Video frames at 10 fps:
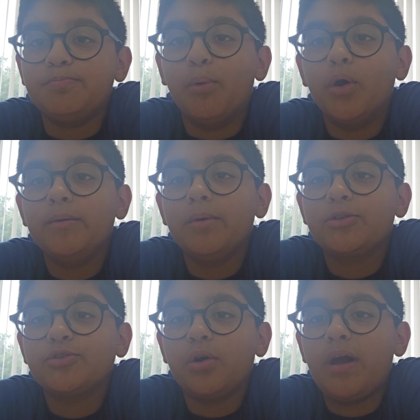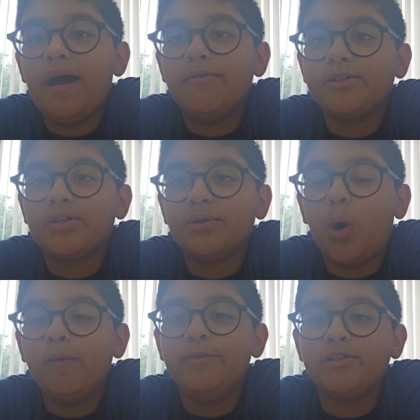Bournemouth. So Everton,
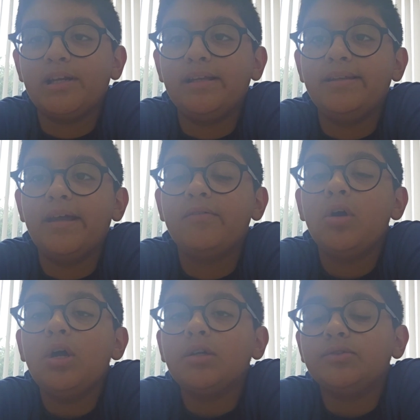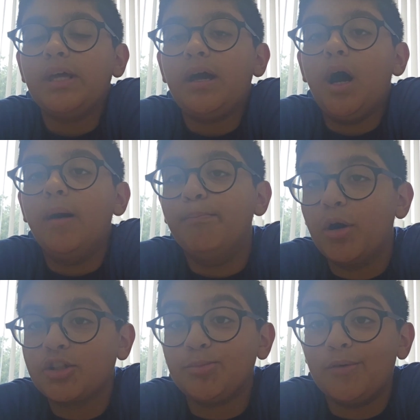obviously, they're
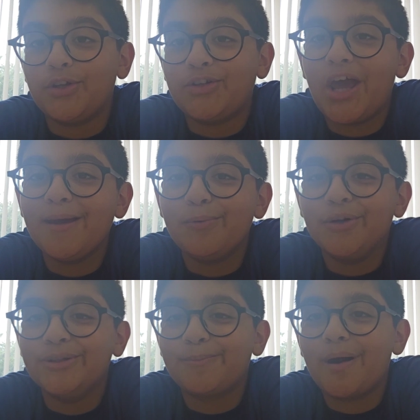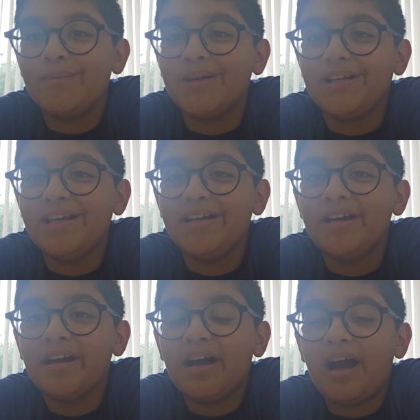bottom of the table in the Premier
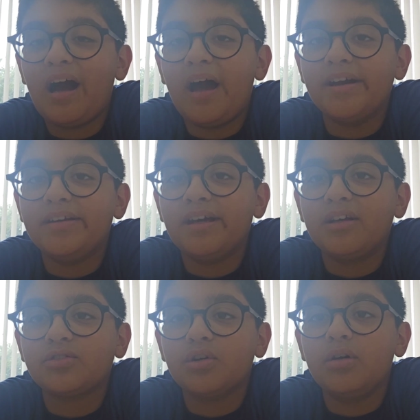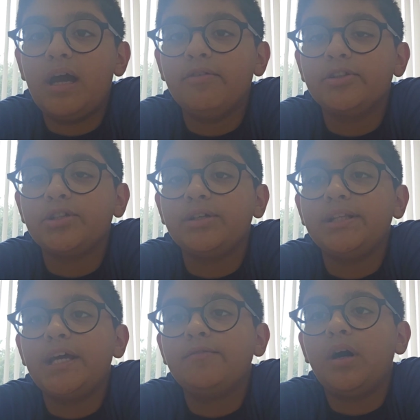League. And yeah, so
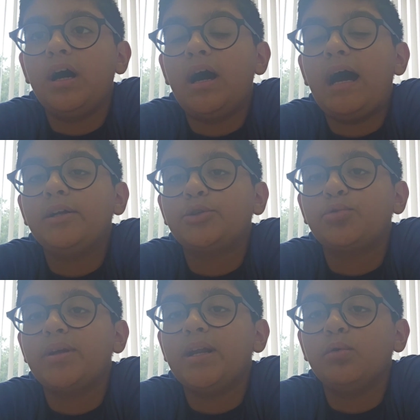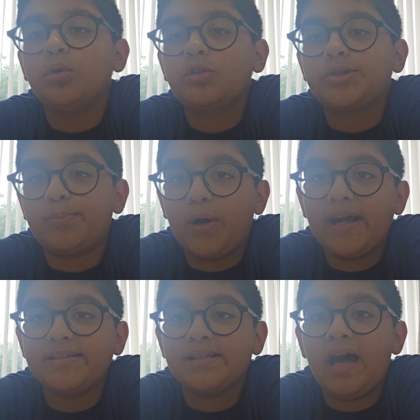Everton, they've had a 3-0 loss to
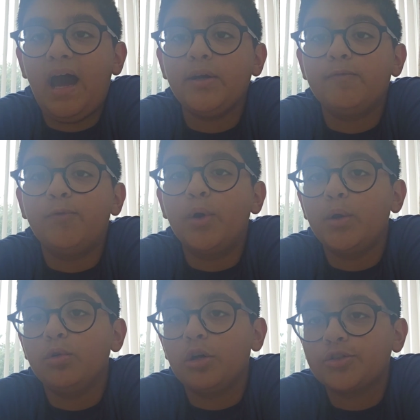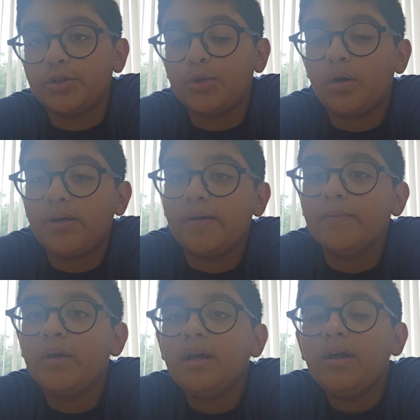Brighton and a 4-0 loss to
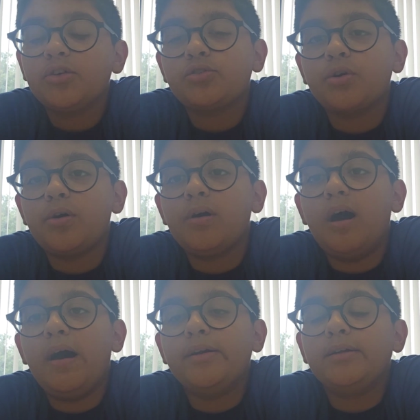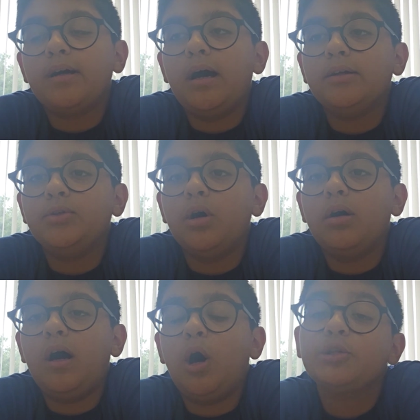Tottenham. So, and
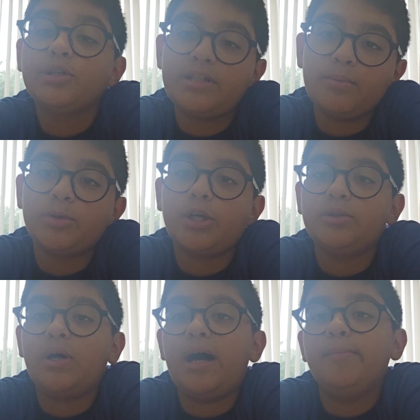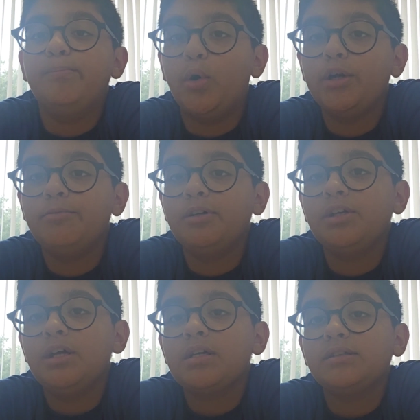the other team, on the other hand, Bournemouth,
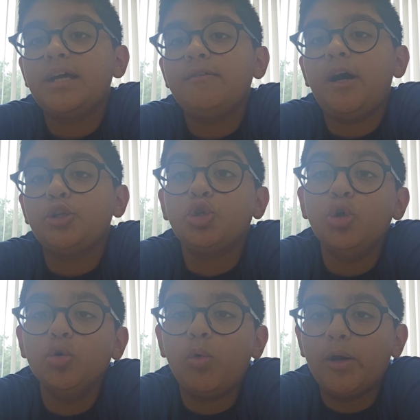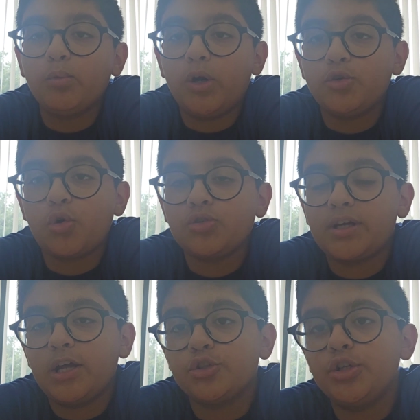they've had 2-1-1 draws
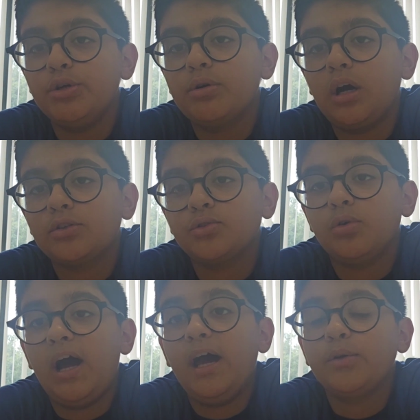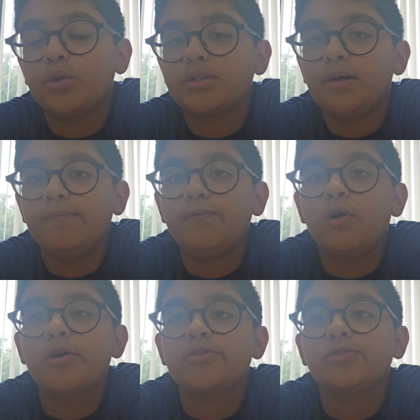against Newcastle and Nottingham
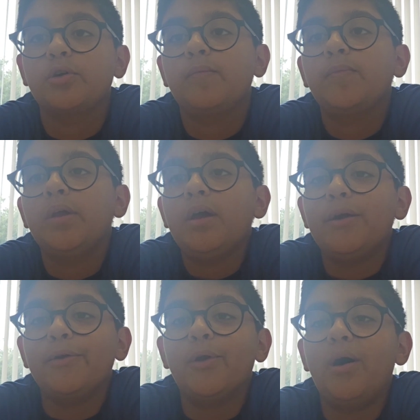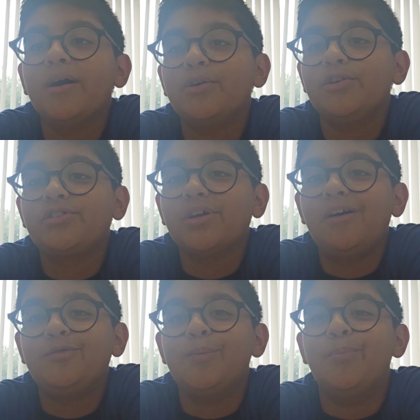Forest. So not a good
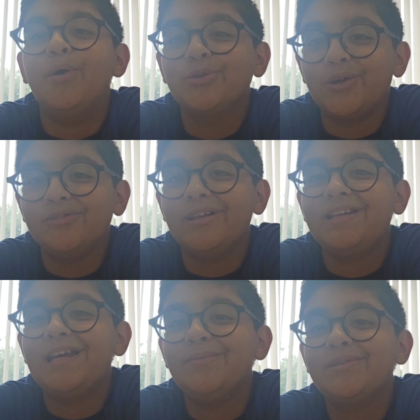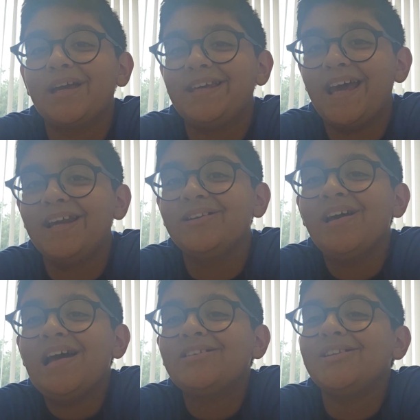start for both of the teams again
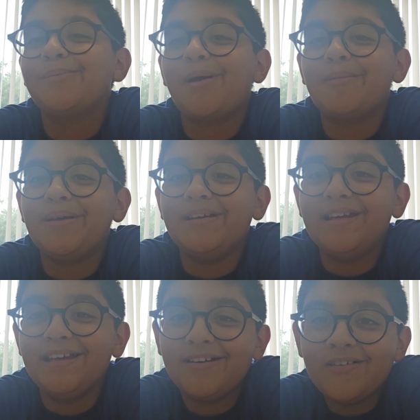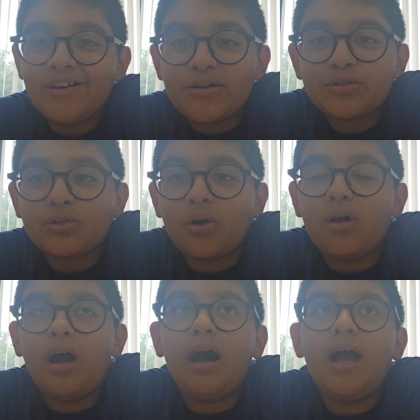to the Premier League. So
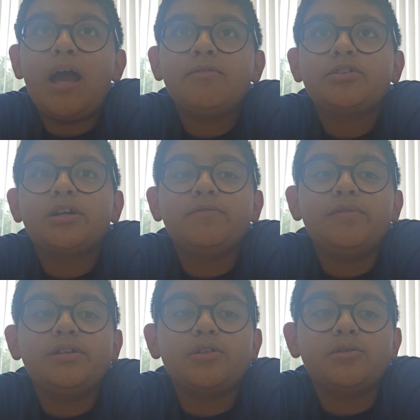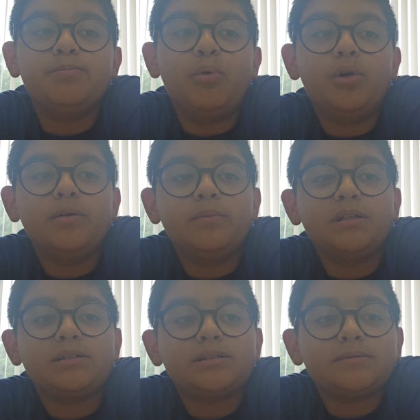Everton versus
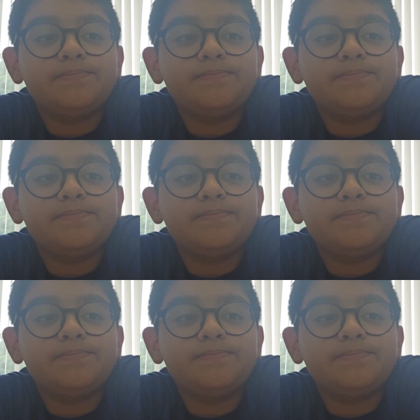Bournemouth.